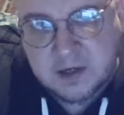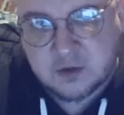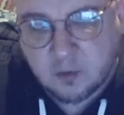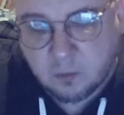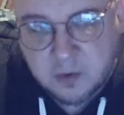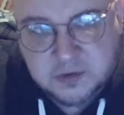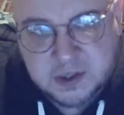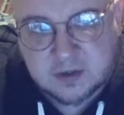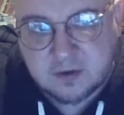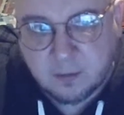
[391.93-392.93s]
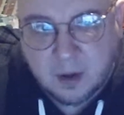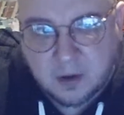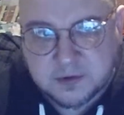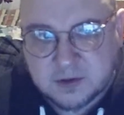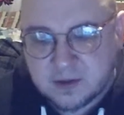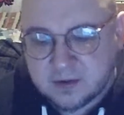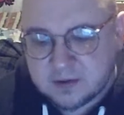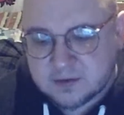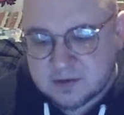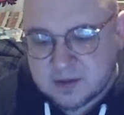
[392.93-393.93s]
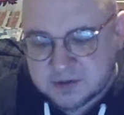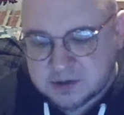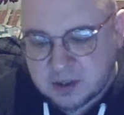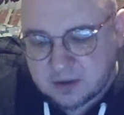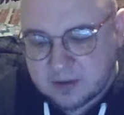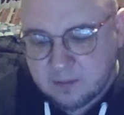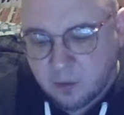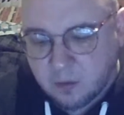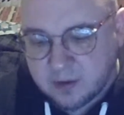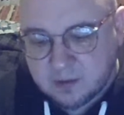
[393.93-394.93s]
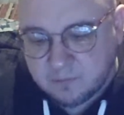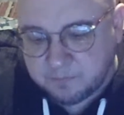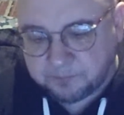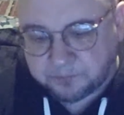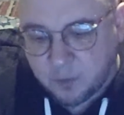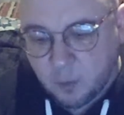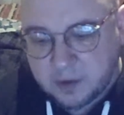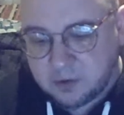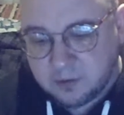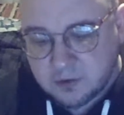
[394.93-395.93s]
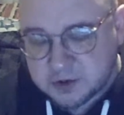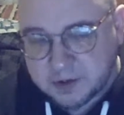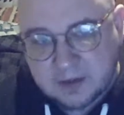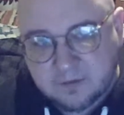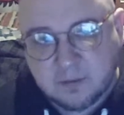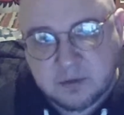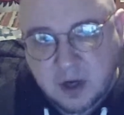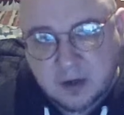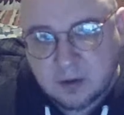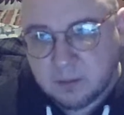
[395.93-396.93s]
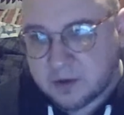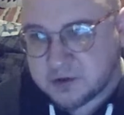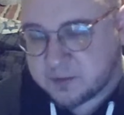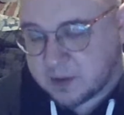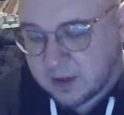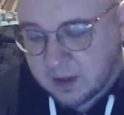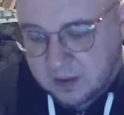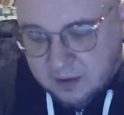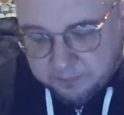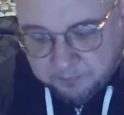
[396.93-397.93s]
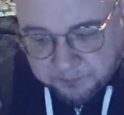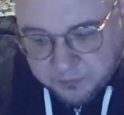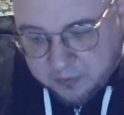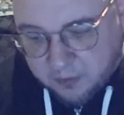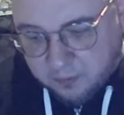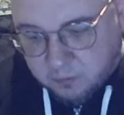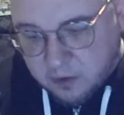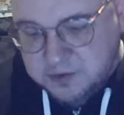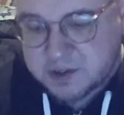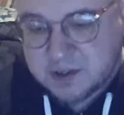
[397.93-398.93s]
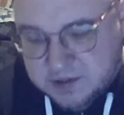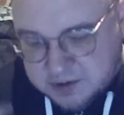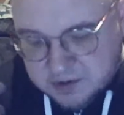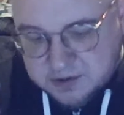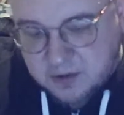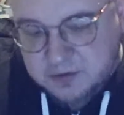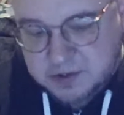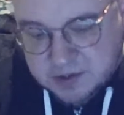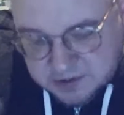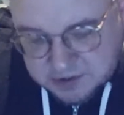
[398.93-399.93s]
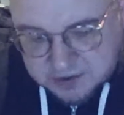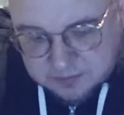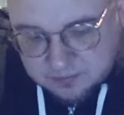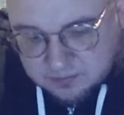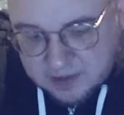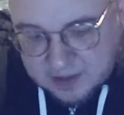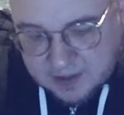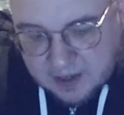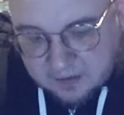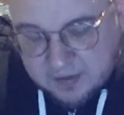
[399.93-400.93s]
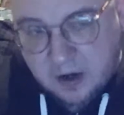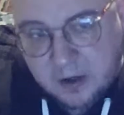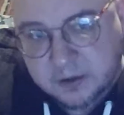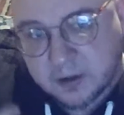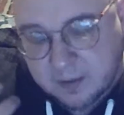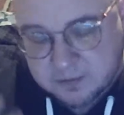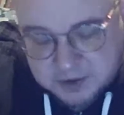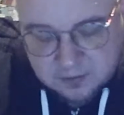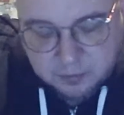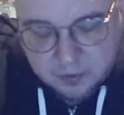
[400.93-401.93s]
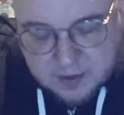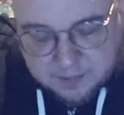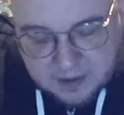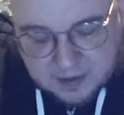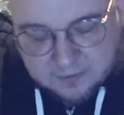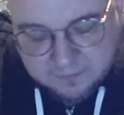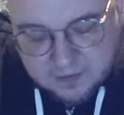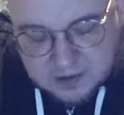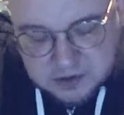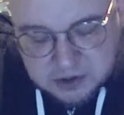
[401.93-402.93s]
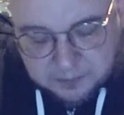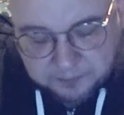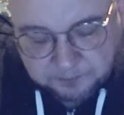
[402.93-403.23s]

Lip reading: sort of roasting to the malts or anything necessarily more than what you usually get from darker malts, but the roastiness and the toastiness, that kind of character comes out pretty big in the finish.